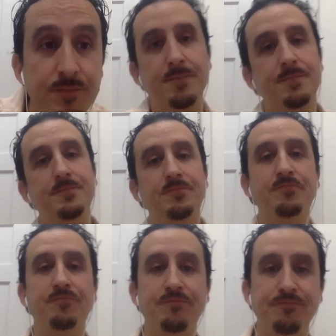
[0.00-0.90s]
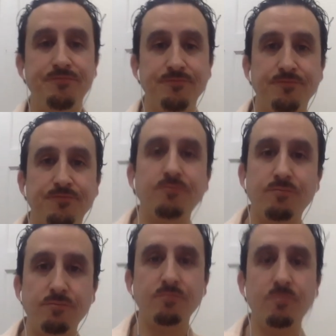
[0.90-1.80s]
give them a report
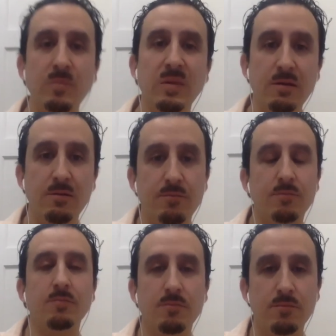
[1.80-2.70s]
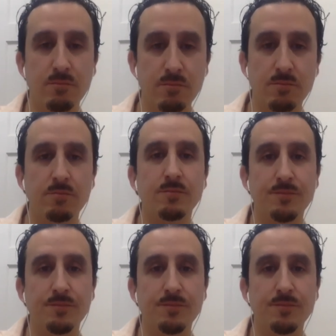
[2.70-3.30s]
as to where we are. And I've looked